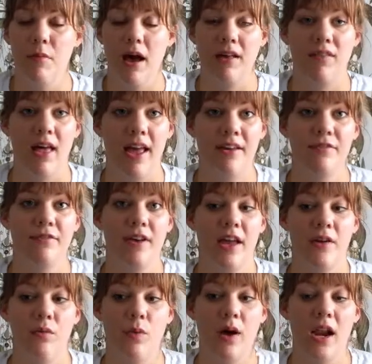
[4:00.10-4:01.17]
my life
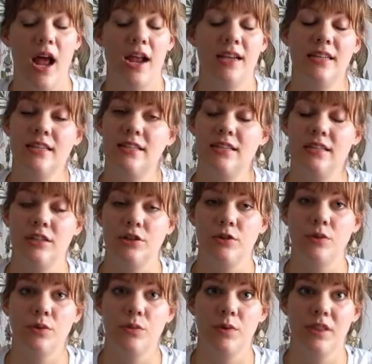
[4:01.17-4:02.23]
and what I need to do,
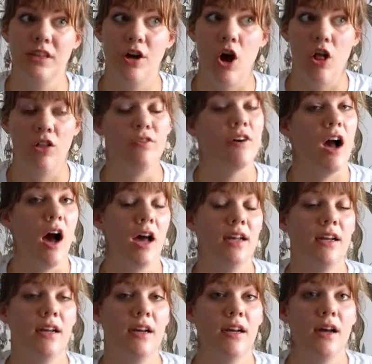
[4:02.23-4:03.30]
what the call of God
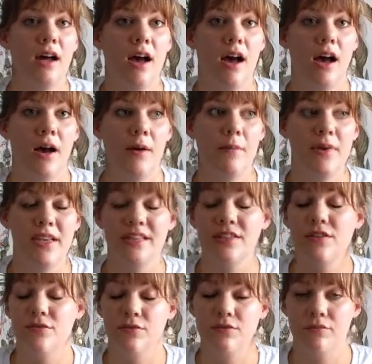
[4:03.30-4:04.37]

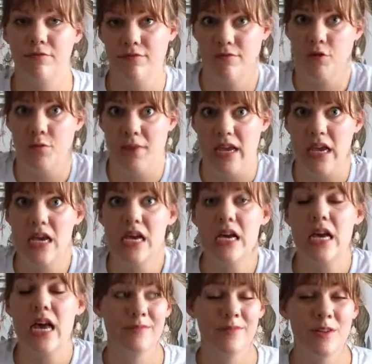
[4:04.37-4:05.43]
is for me.
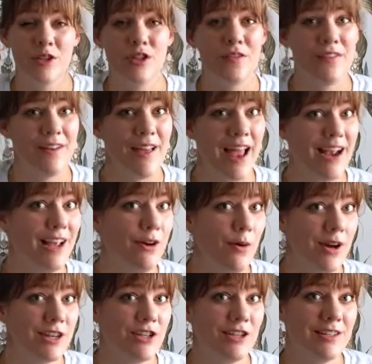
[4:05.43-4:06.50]
So if you have any
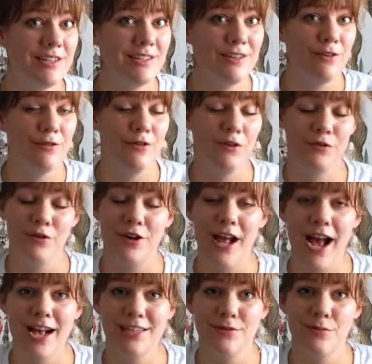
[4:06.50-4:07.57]
questions, feel free to
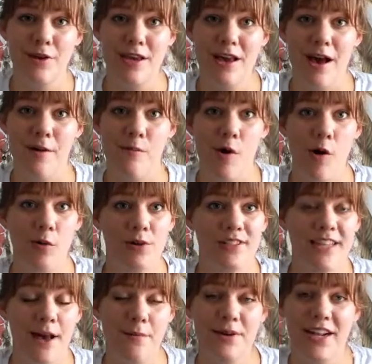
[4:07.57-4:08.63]
ask me. I'm
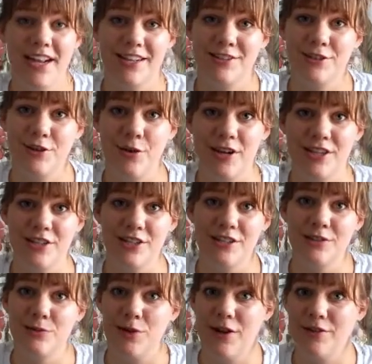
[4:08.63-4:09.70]
always happy to answer
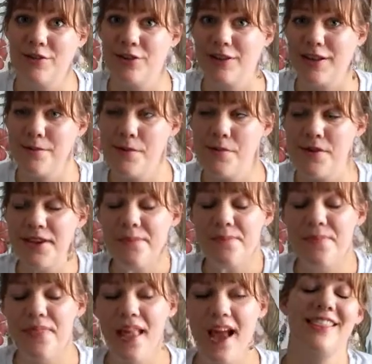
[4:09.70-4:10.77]
questions, whatever they may be.
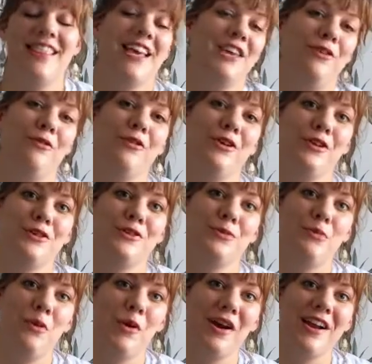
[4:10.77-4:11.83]
And thank you for your
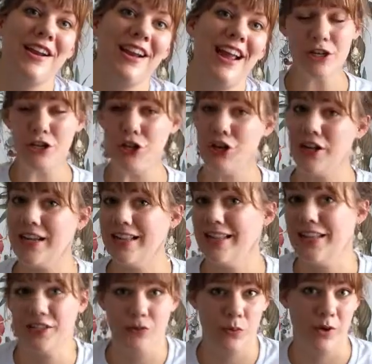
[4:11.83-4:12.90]
support. You're in
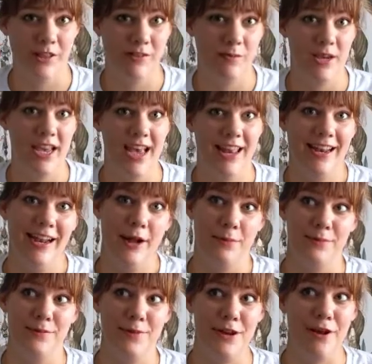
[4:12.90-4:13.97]
this with me and it
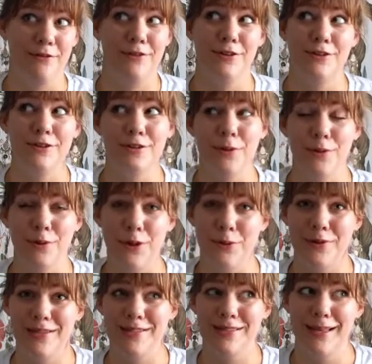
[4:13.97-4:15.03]
helps me not feel so
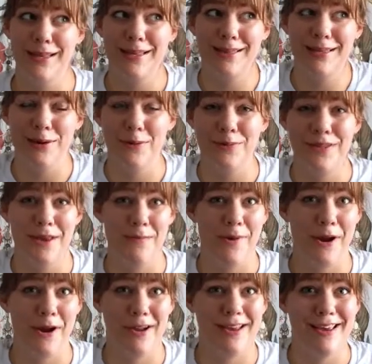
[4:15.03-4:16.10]
alone as like the only
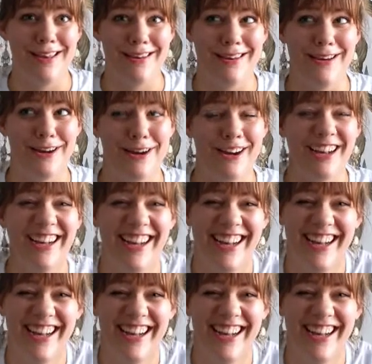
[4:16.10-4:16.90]
American here.